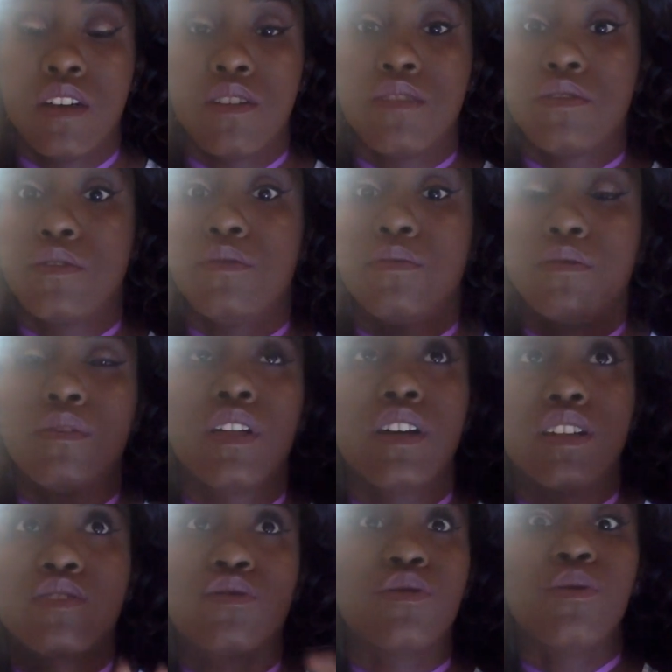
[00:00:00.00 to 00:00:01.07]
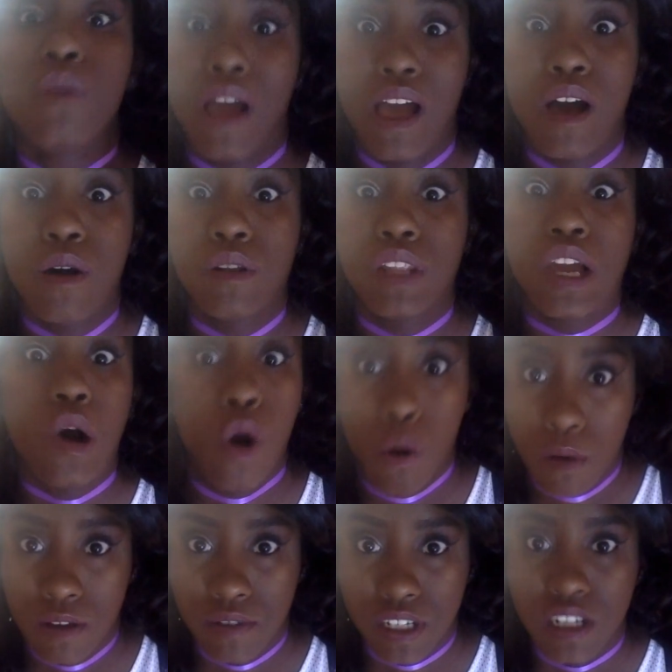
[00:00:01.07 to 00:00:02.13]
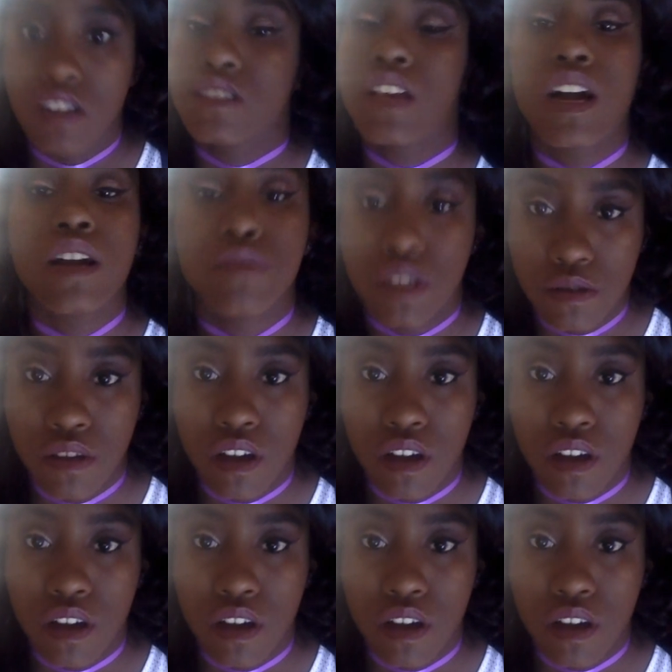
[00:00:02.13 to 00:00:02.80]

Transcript: all my videos. I'm so